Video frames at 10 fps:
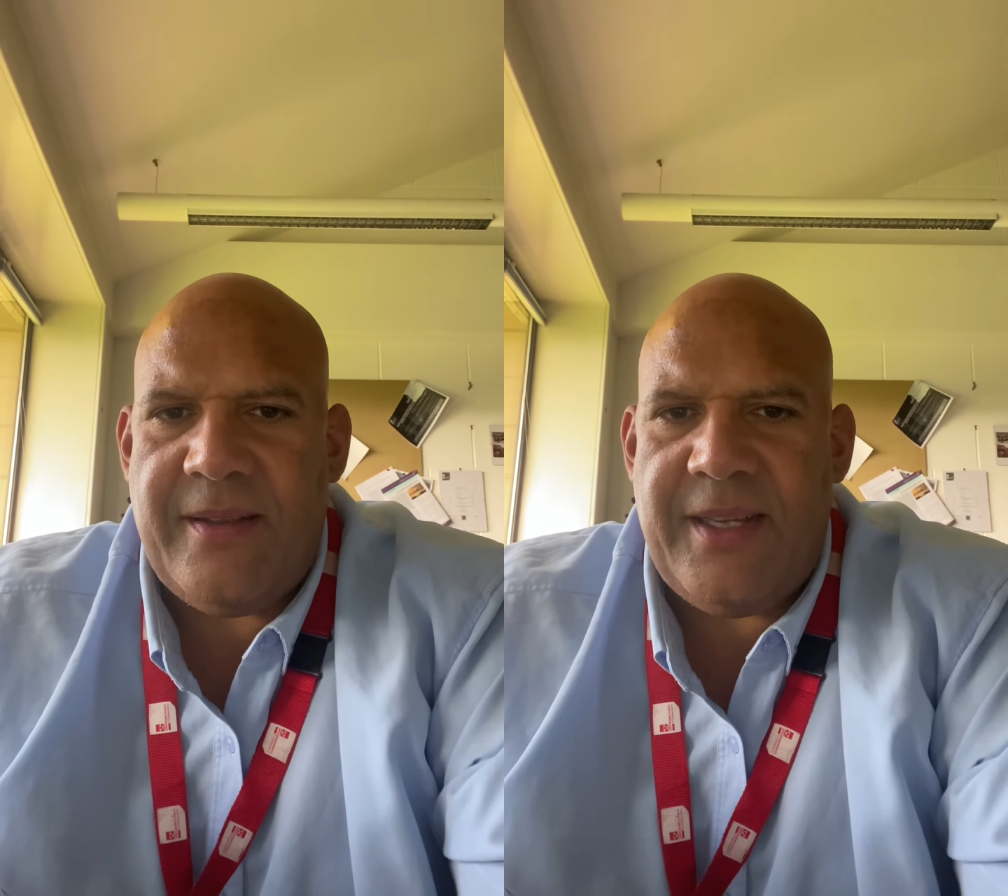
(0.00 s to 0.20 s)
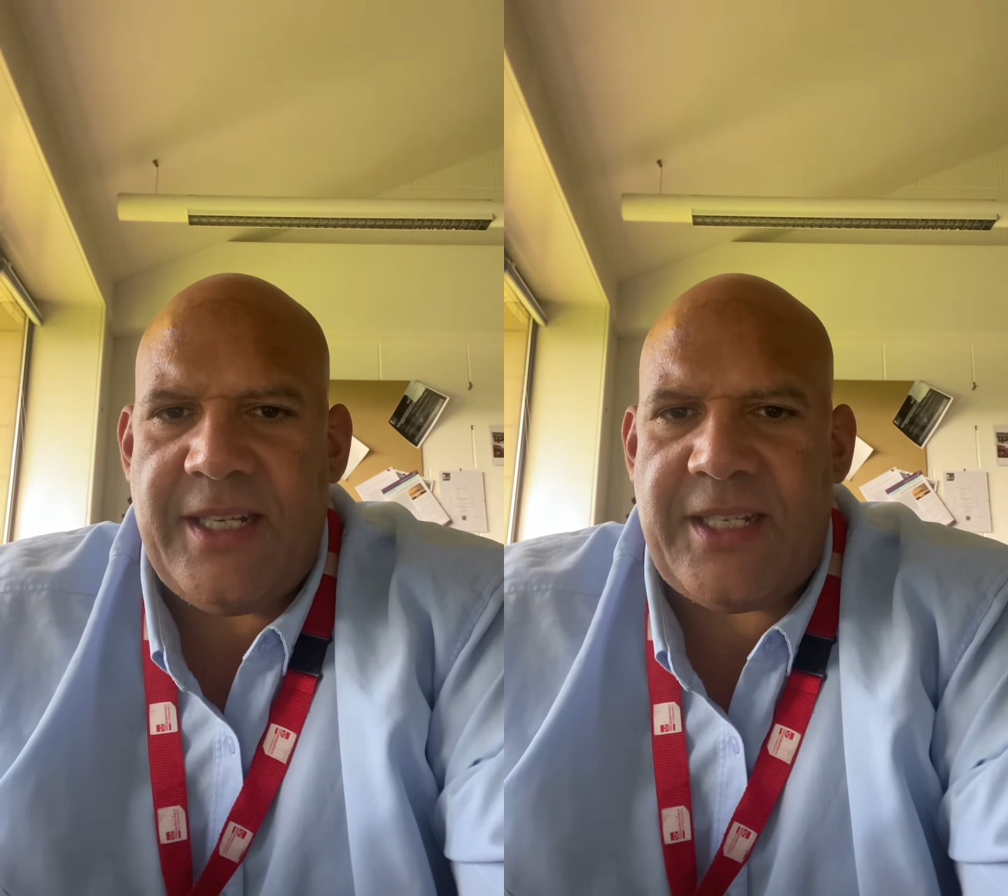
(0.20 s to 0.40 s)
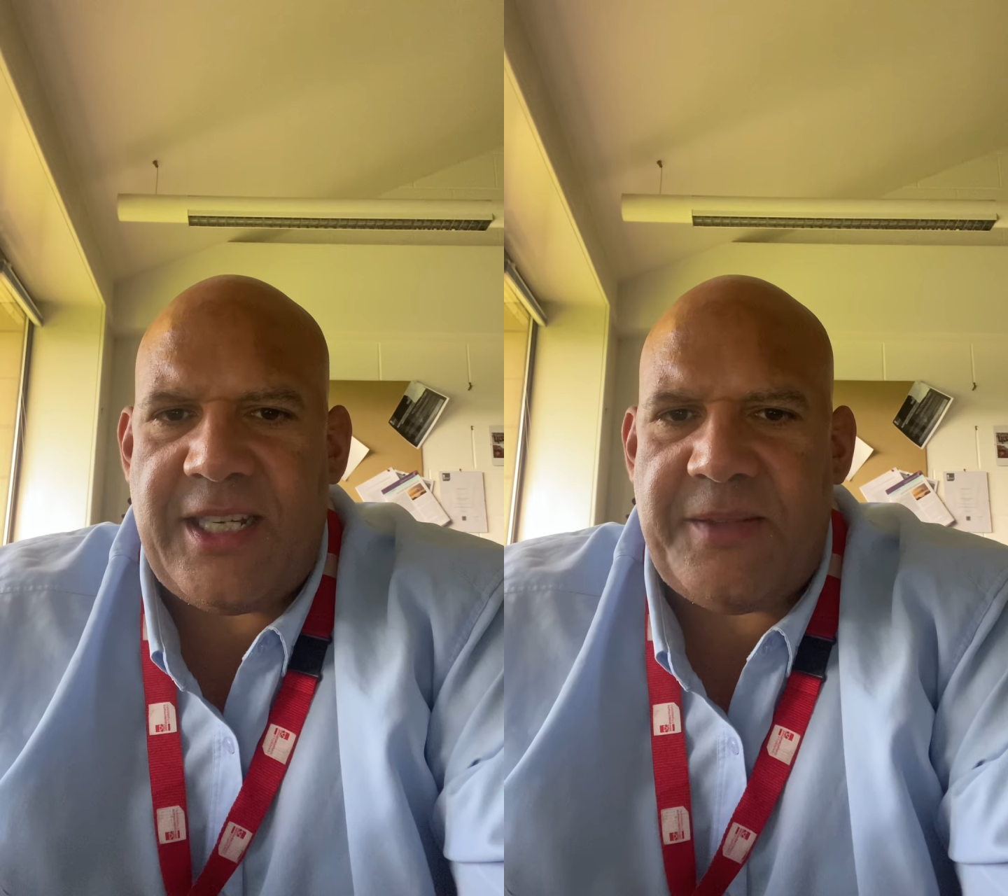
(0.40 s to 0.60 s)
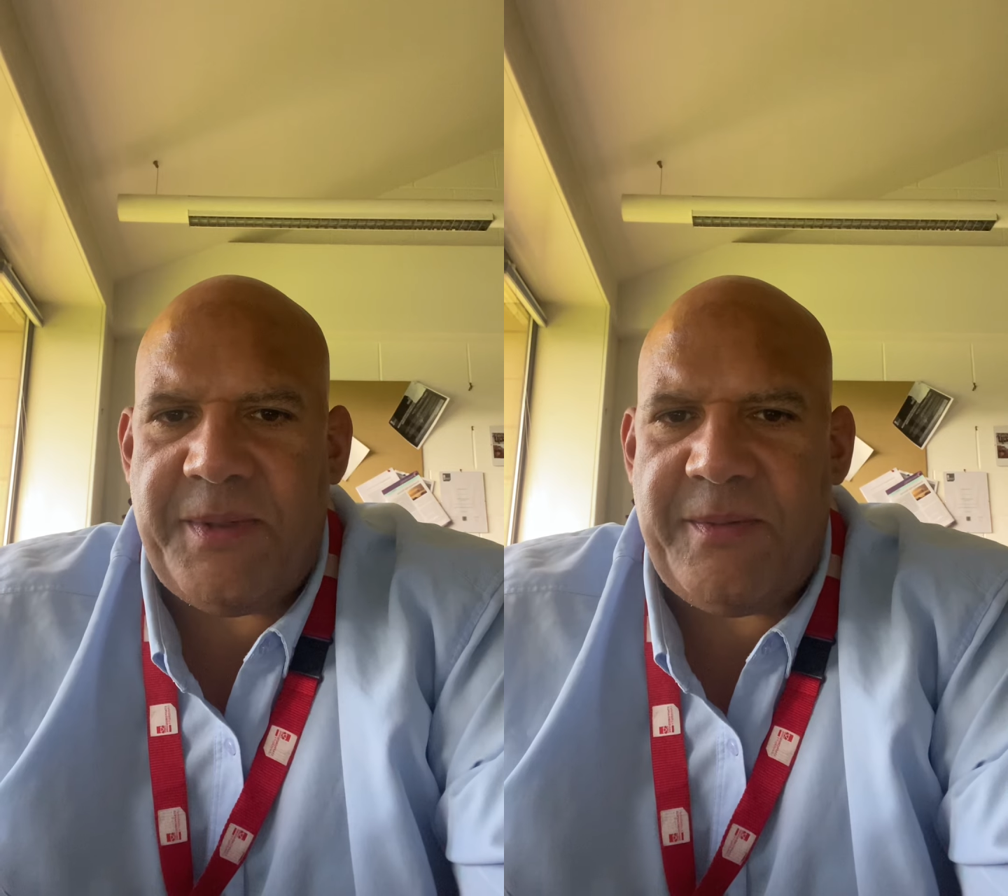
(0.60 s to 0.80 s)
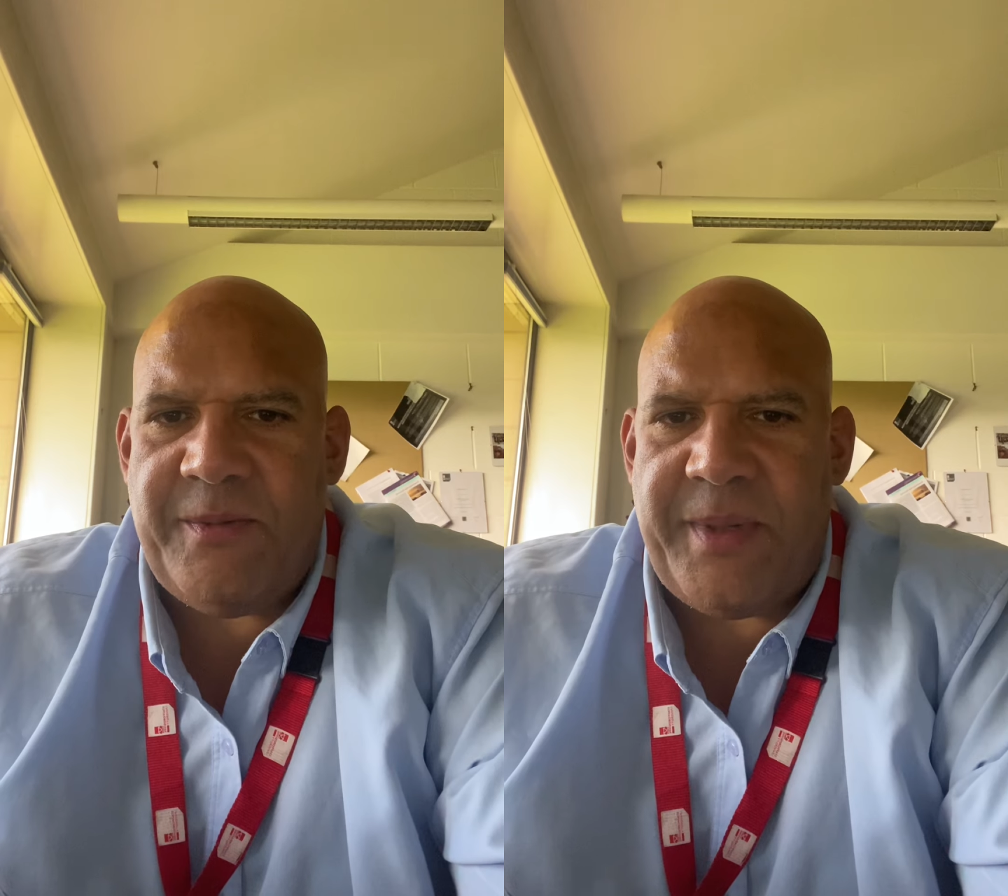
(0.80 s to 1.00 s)
The
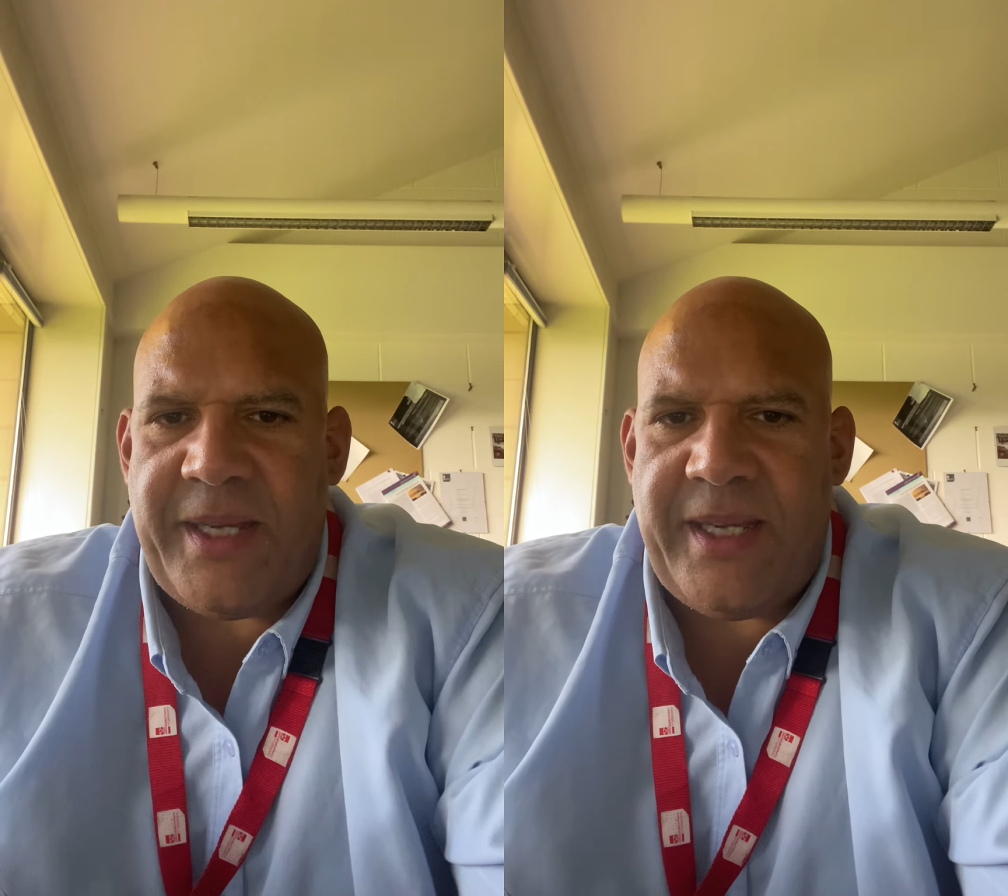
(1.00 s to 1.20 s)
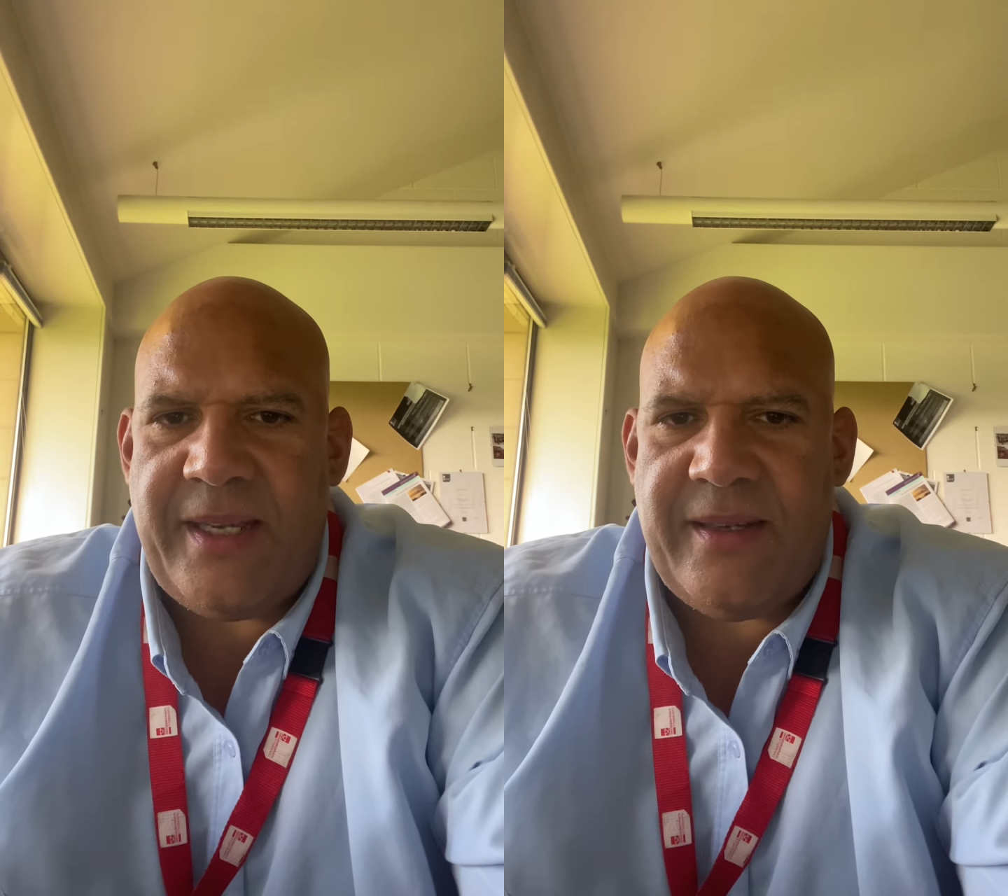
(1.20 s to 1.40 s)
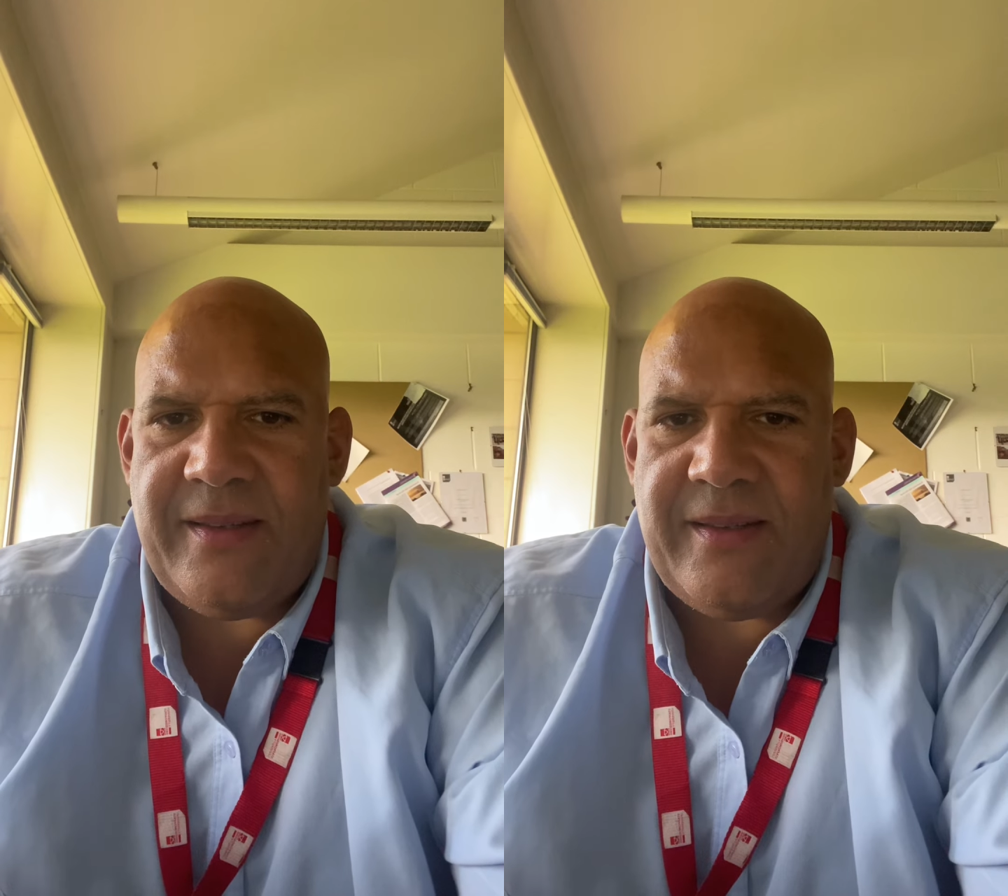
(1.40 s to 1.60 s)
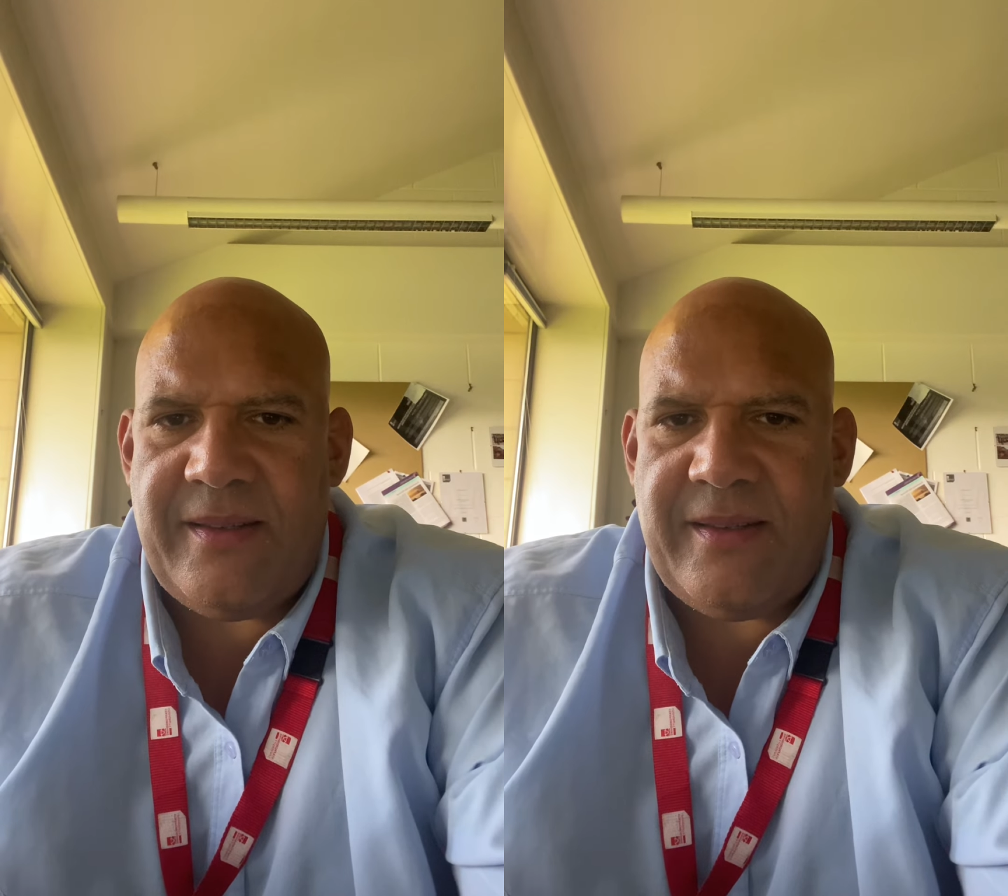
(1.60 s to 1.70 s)
assessment will be,